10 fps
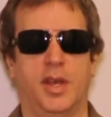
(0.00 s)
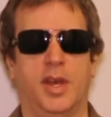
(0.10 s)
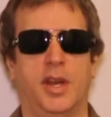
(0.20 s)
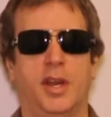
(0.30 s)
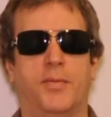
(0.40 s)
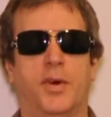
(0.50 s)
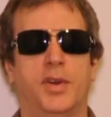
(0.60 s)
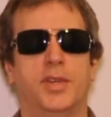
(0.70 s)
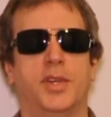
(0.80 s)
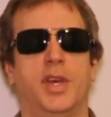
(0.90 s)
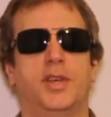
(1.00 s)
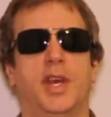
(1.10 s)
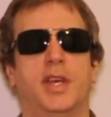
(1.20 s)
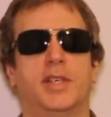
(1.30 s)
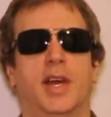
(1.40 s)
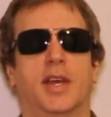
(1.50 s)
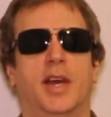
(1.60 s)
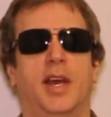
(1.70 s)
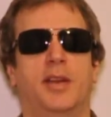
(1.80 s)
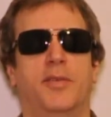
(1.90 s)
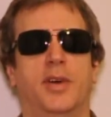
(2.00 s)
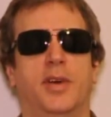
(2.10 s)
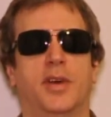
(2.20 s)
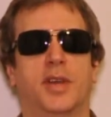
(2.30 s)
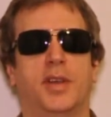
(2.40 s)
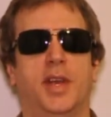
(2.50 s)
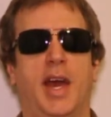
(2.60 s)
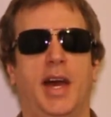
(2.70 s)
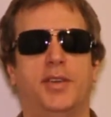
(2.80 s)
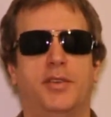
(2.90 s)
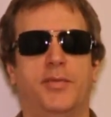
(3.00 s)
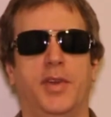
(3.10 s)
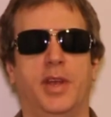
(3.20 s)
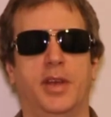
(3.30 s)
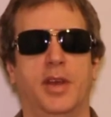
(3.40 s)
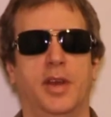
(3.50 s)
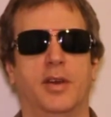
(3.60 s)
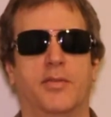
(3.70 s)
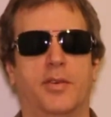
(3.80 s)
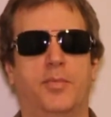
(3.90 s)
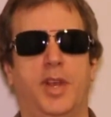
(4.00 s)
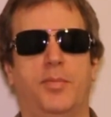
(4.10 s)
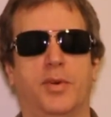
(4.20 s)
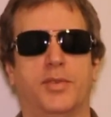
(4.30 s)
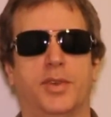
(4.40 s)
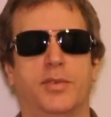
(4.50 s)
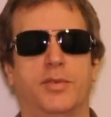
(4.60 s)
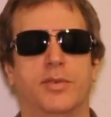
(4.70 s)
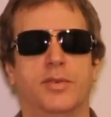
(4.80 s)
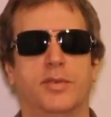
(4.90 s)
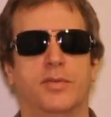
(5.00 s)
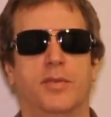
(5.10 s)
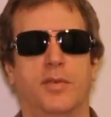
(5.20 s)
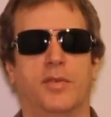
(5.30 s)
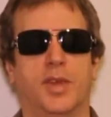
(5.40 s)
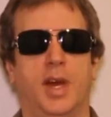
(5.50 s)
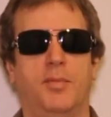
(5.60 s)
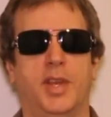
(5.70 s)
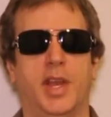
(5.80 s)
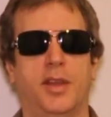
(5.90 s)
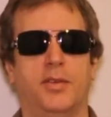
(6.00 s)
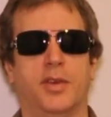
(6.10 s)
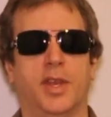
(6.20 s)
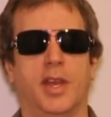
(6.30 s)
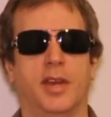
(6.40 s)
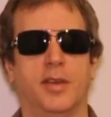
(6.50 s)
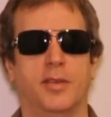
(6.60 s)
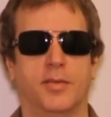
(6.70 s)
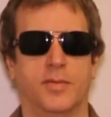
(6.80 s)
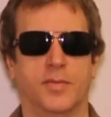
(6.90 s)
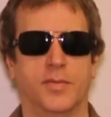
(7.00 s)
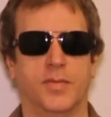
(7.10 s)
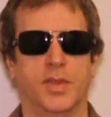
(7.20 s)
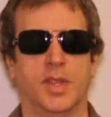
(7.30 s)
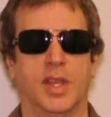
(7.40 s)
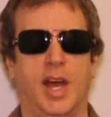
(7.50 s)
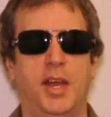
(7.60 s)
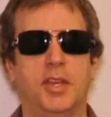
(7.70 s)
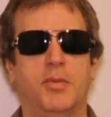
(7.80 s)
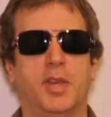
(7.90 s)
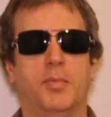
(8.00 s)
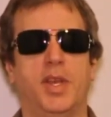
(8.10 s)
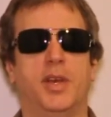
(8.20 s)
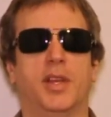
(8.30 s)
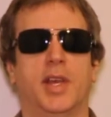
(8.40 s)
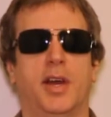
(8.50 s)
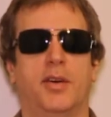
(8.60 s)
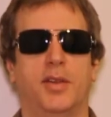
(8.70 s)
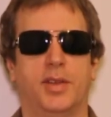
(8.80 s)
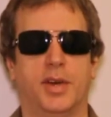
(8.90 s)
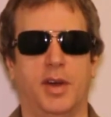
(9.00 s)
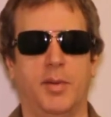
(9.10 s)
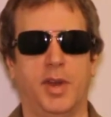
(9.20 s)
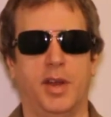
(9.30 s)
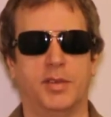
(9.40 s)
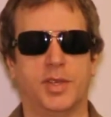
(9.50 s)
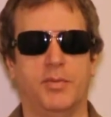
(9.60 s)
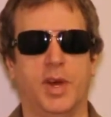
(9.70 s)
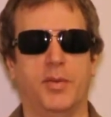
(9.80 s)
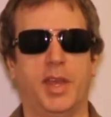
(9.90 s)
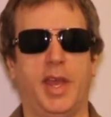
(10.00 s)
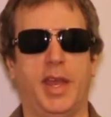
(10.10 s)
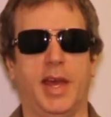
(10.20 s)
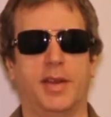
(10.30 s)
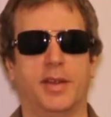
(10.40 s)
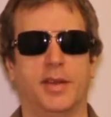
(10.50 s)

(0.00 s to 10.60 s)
And unfortunately, it takes that kind of a catastrophe for people to come together again. I think we could be like that all the time, and I don't see why we can't.